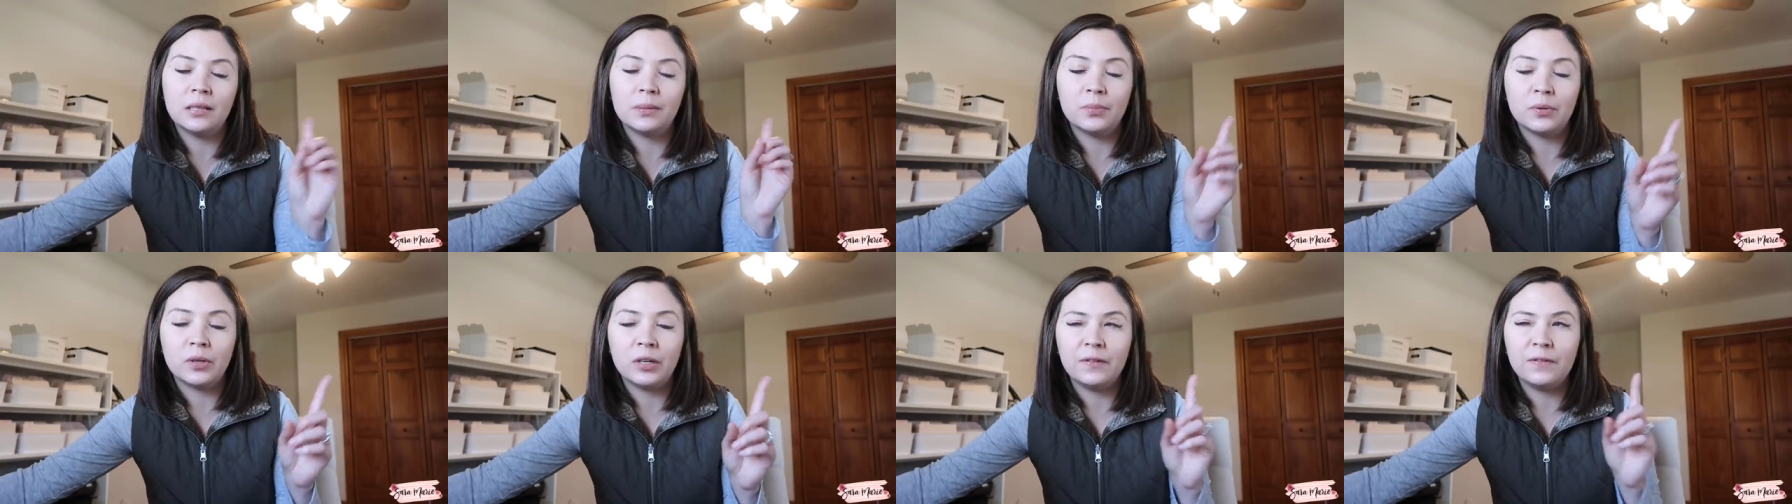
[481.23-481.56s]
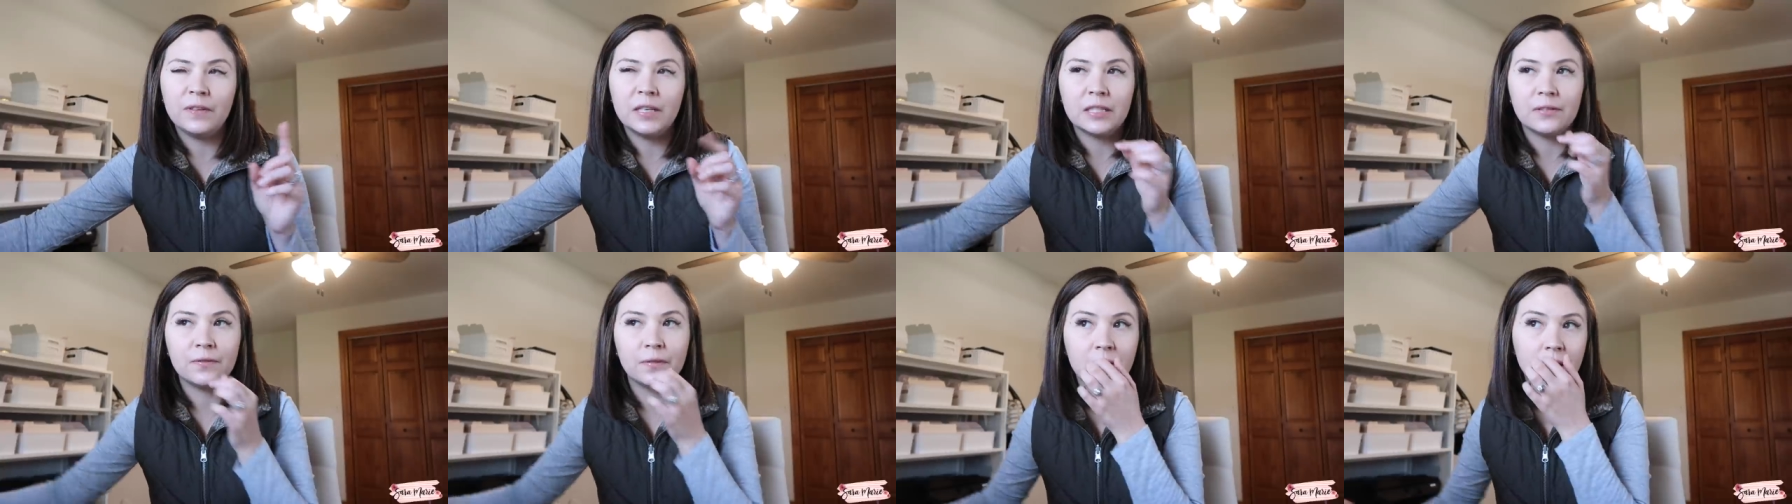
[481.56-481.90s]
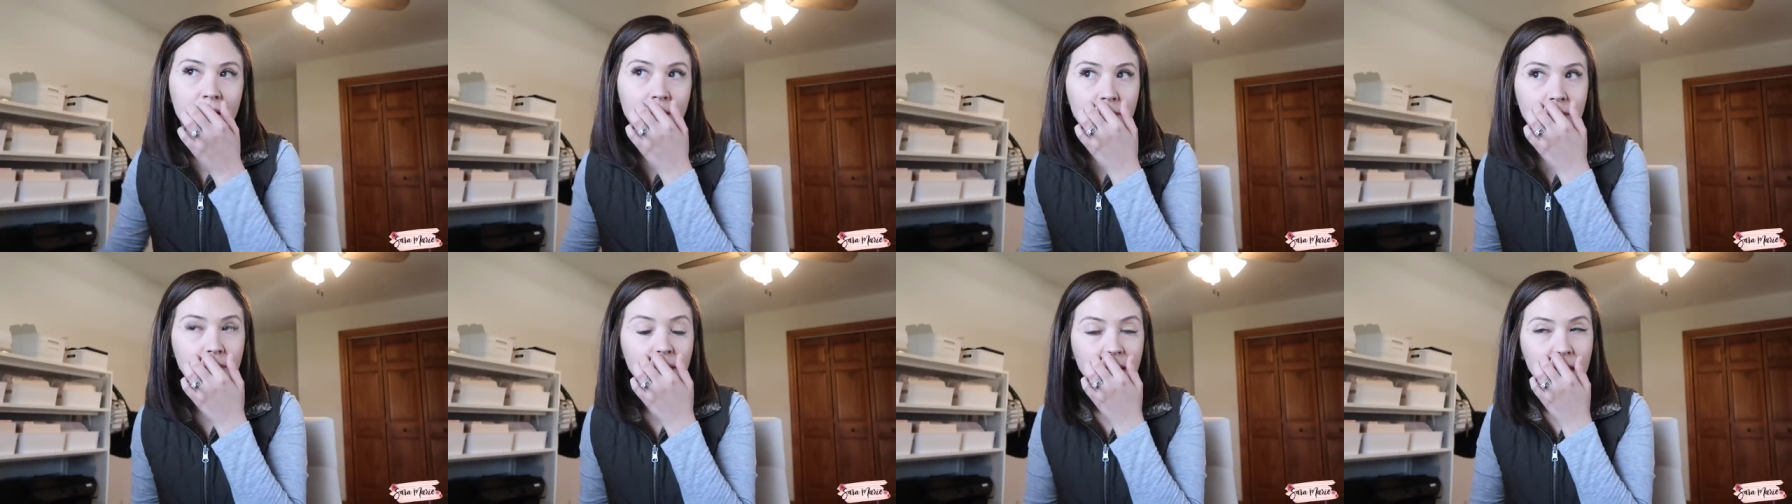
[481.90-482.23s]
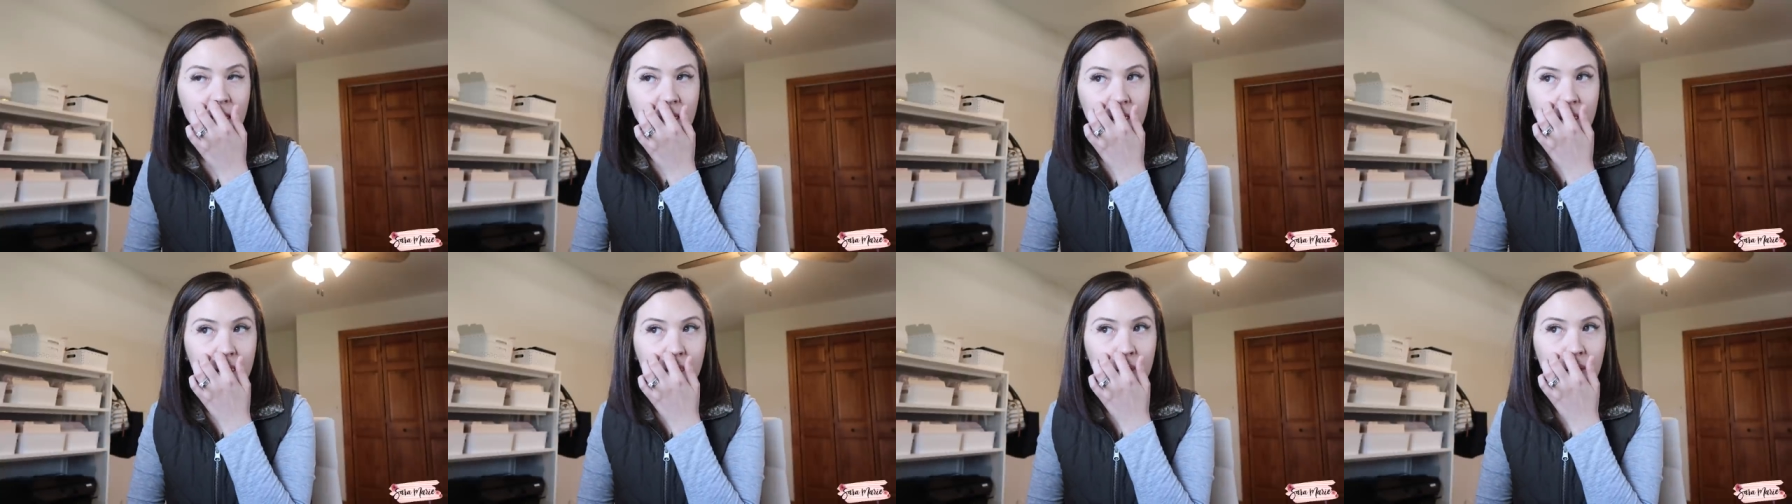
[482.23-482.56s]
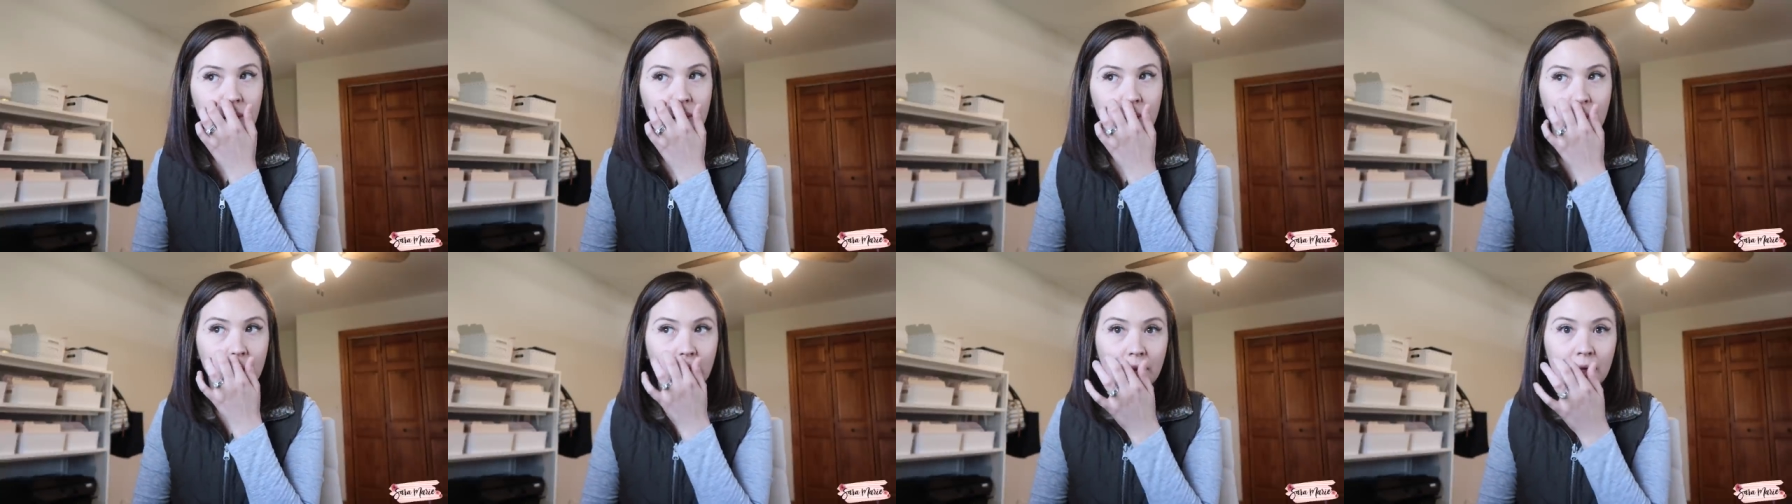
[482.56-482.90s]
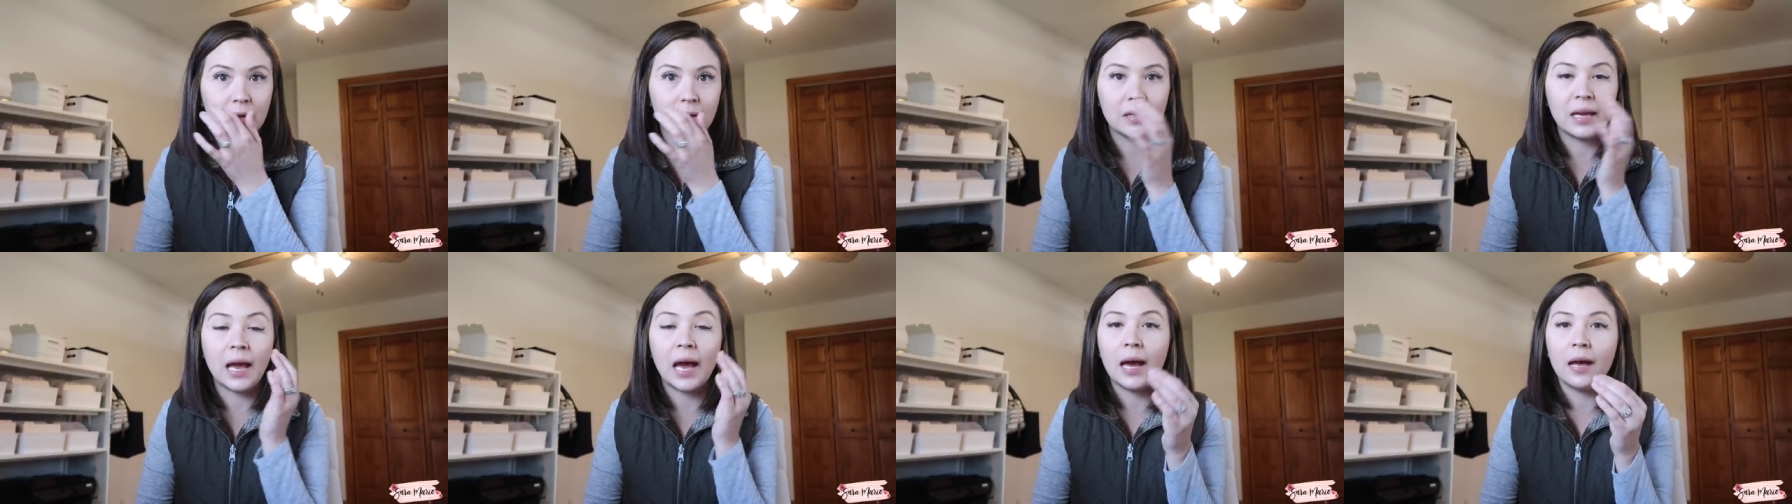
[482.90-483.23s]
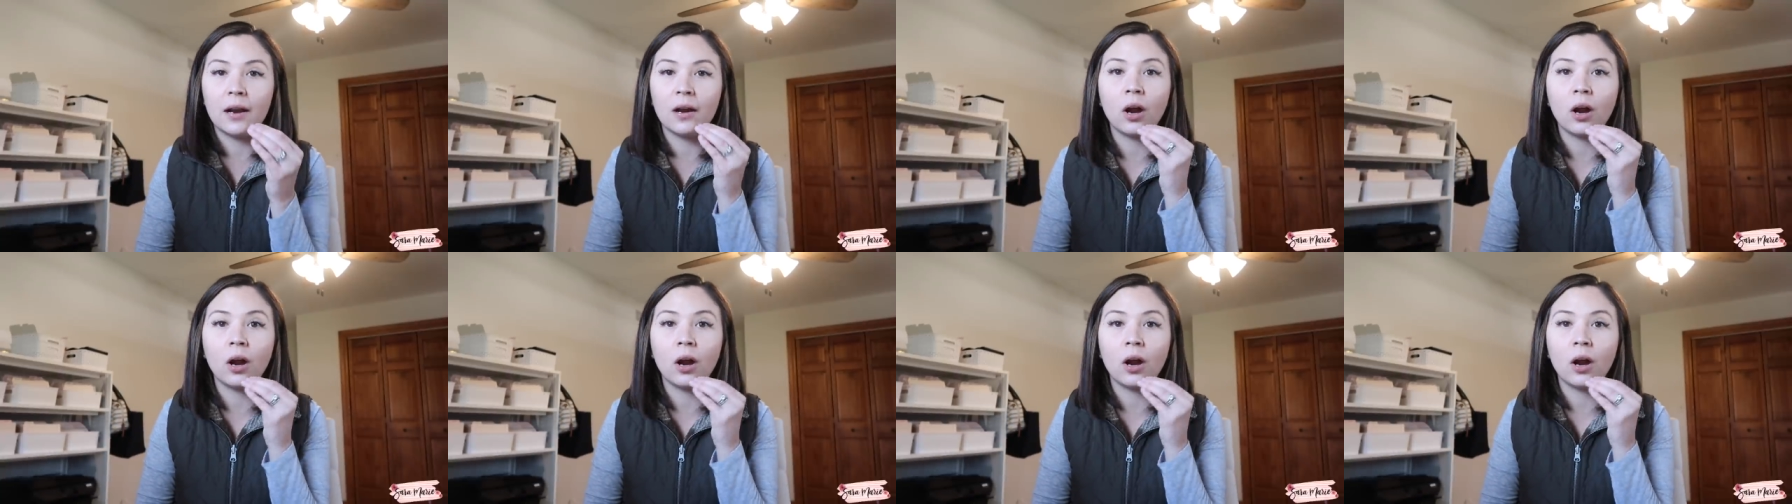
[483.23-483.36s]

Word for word: a previous video that got